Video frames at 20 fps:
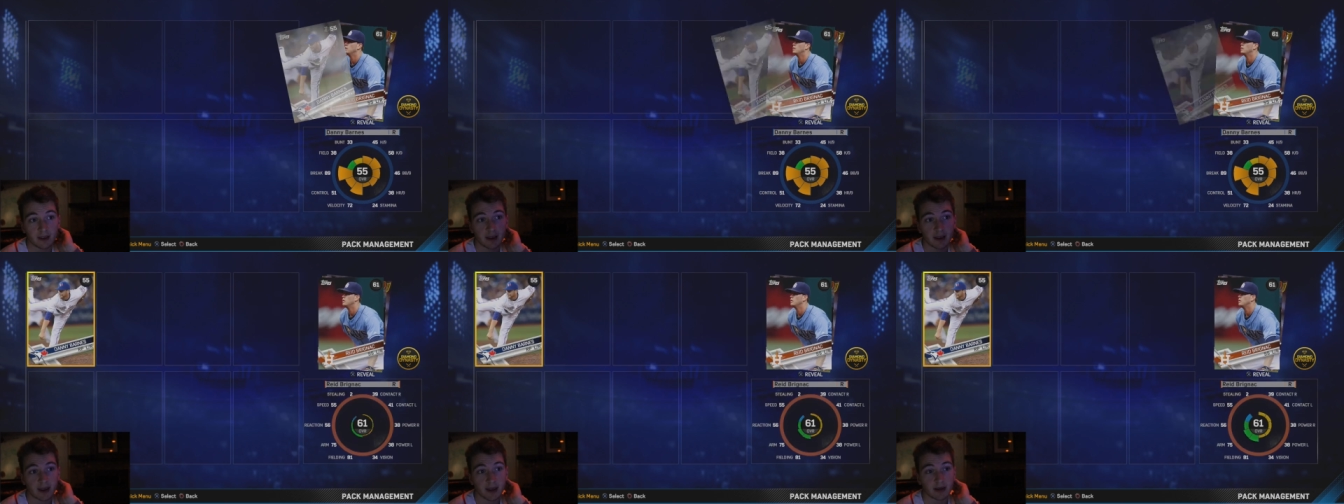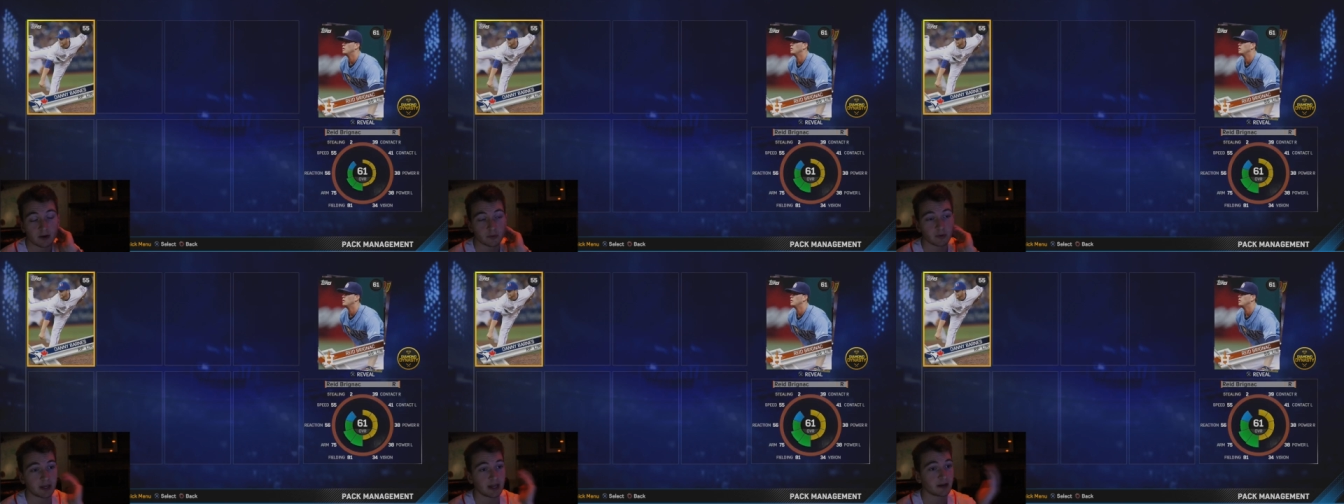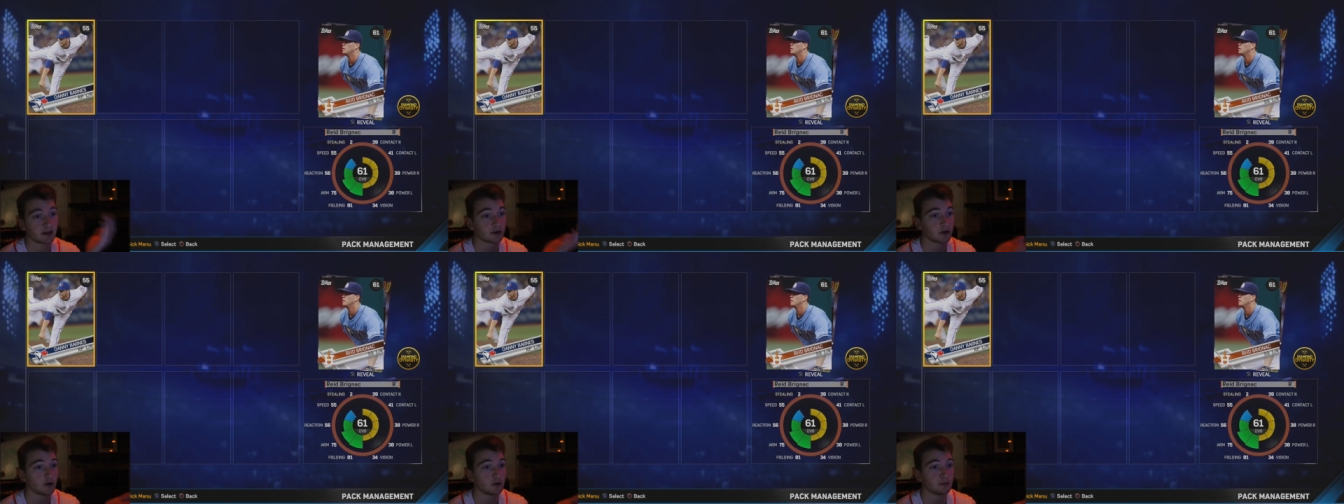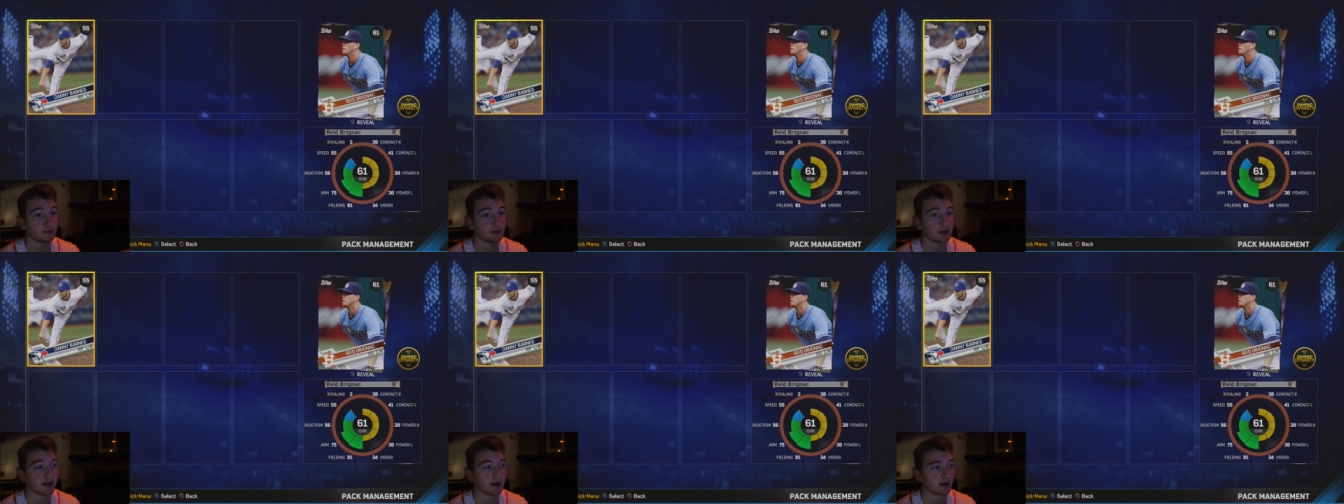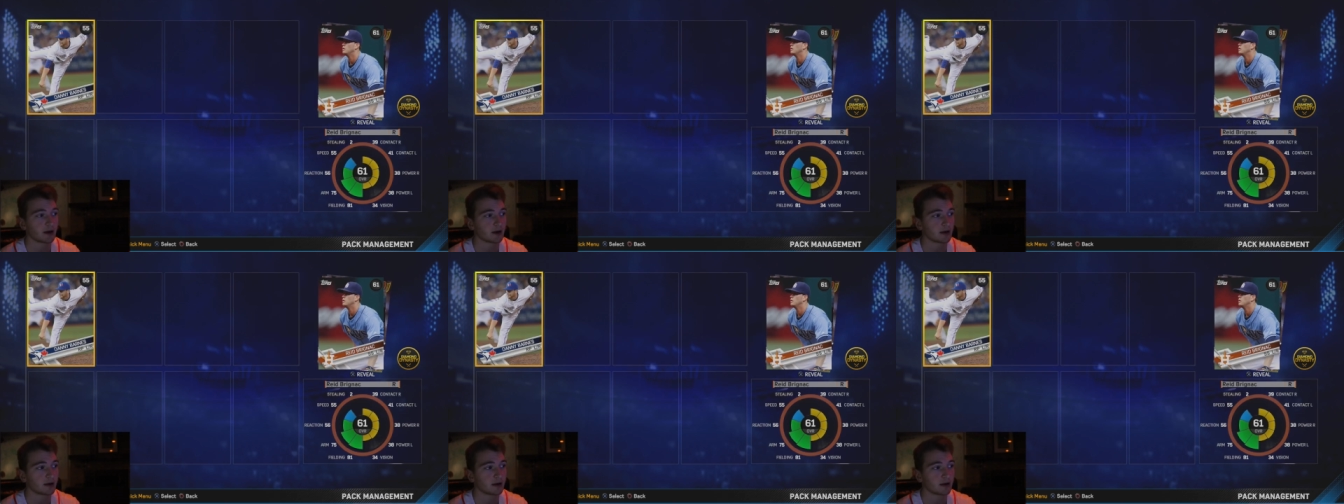And we got a gold
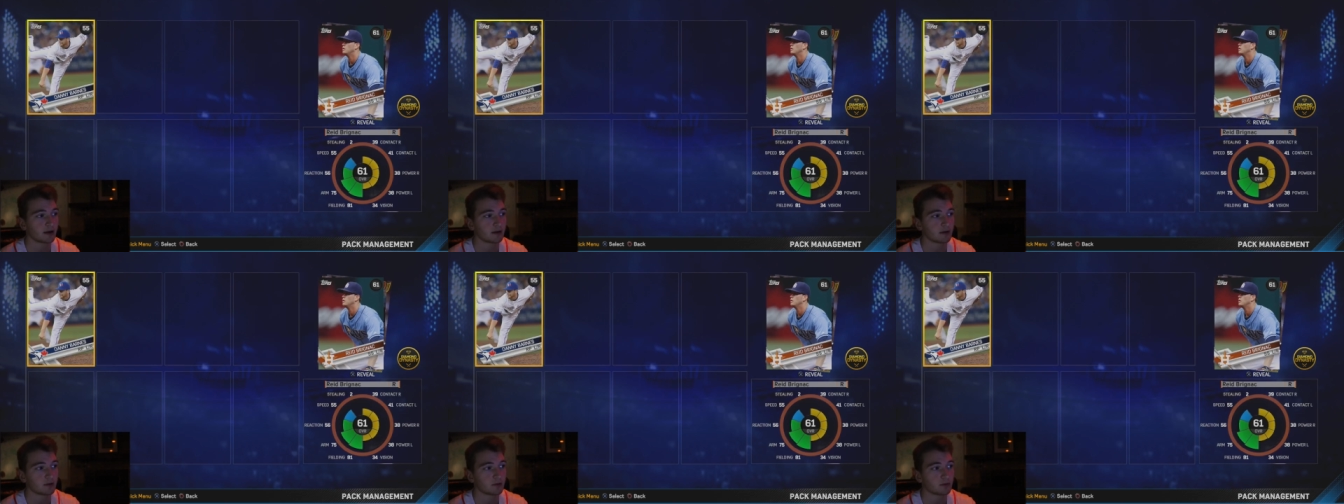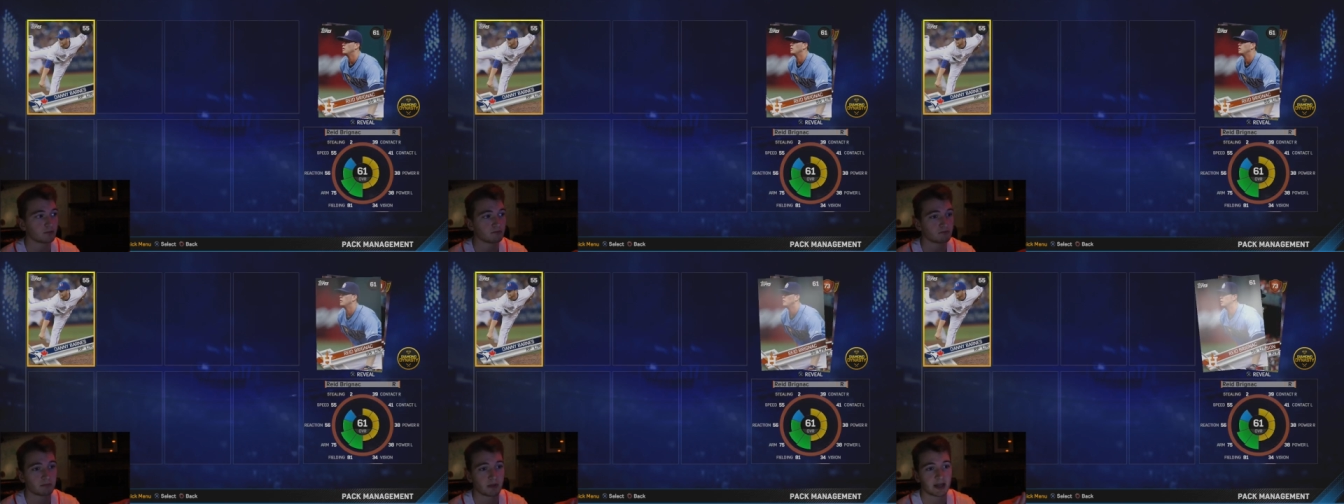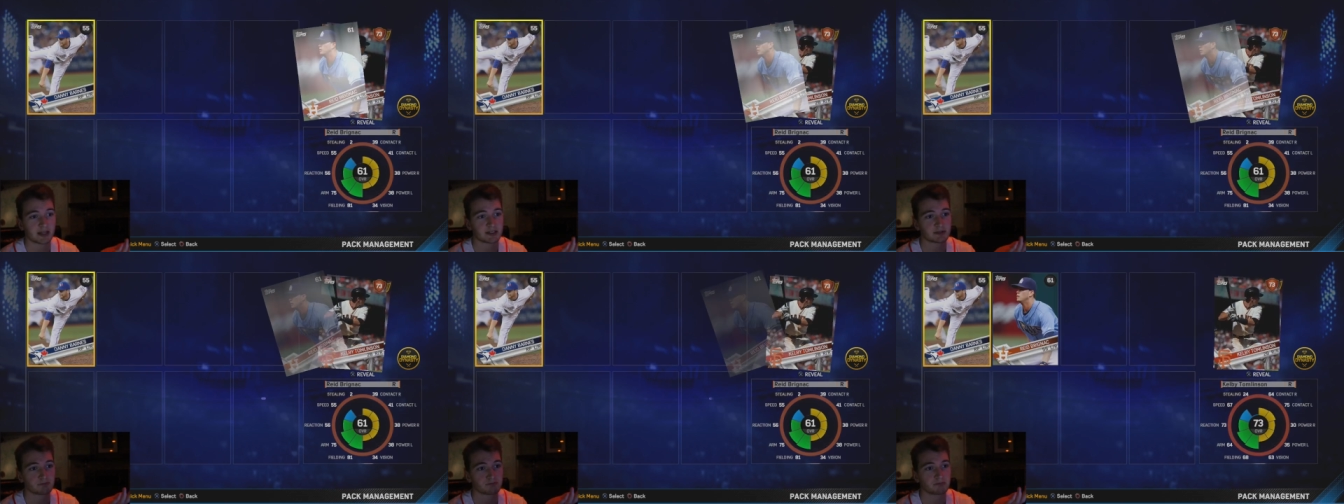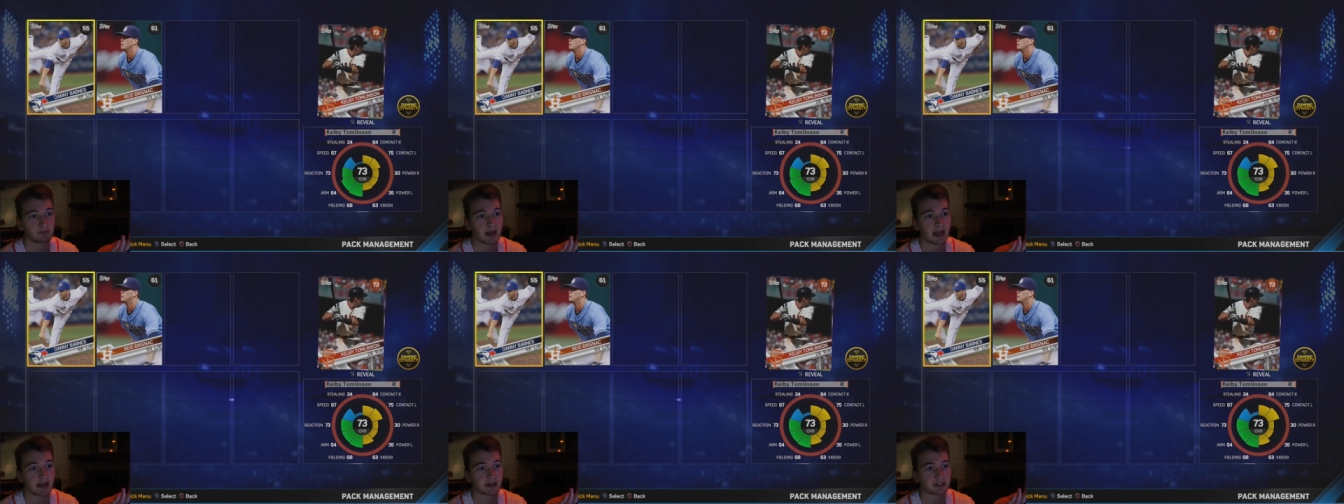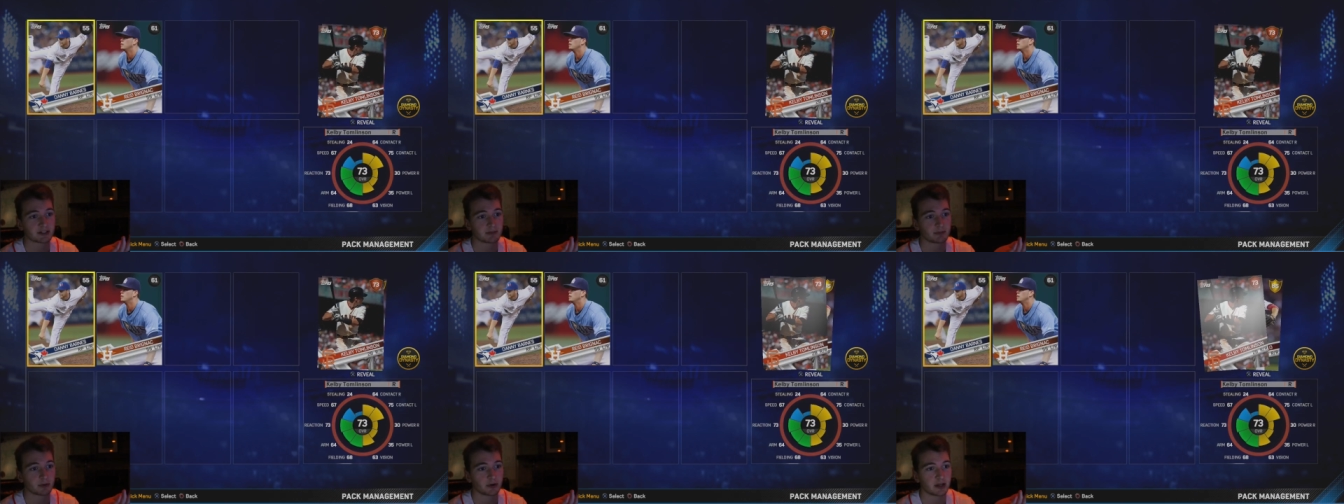player. That's
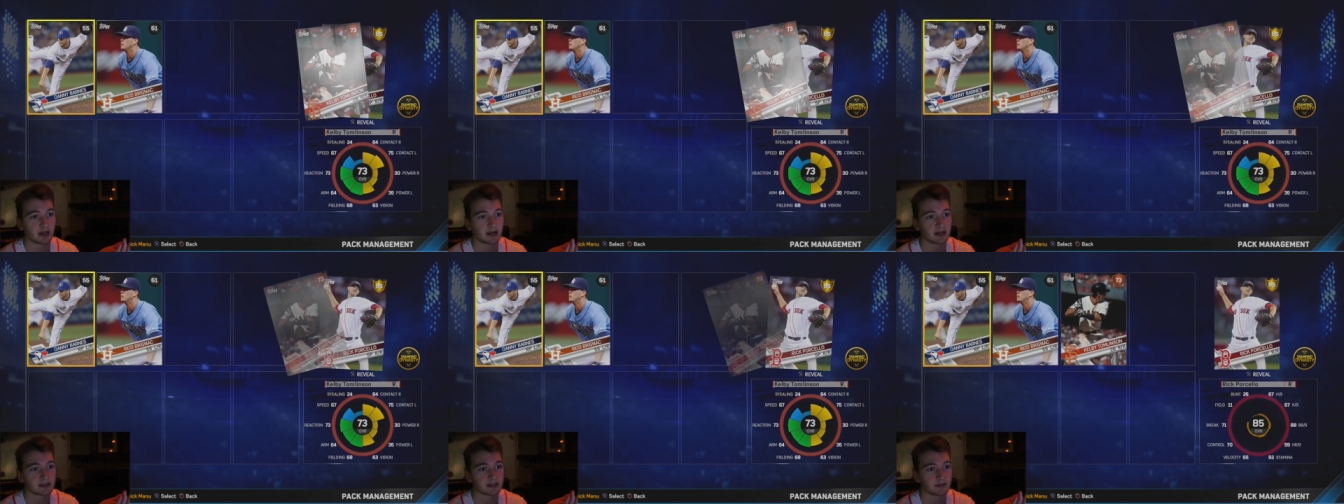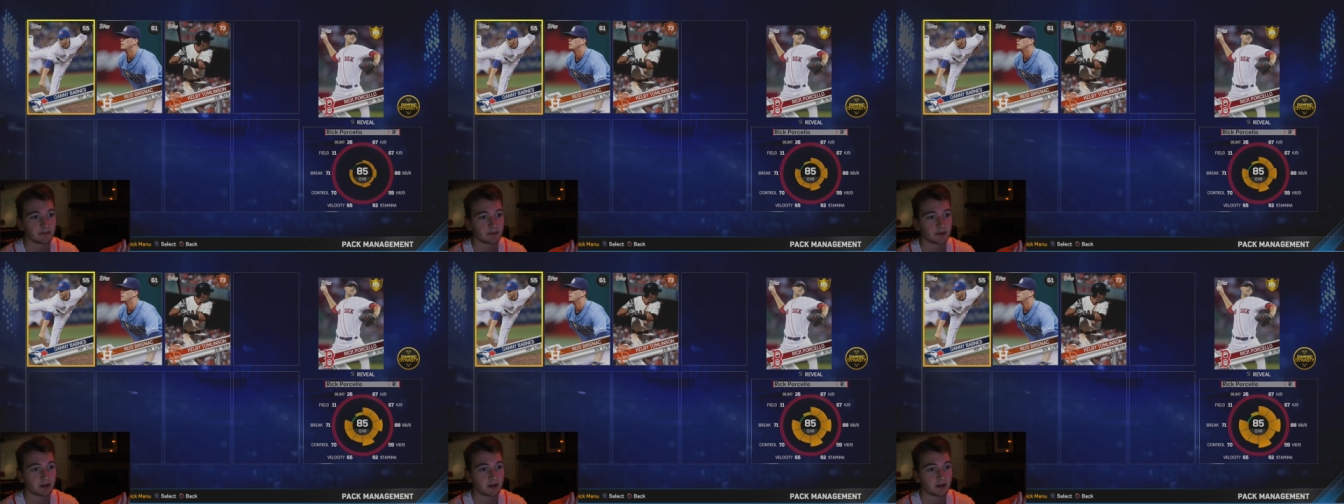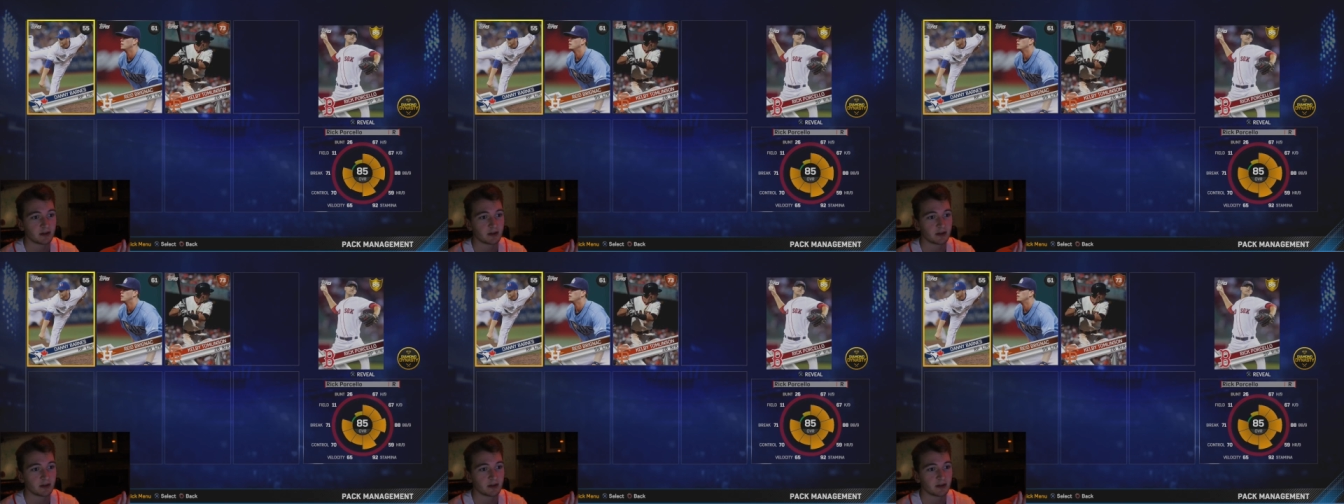actually pretty awesome.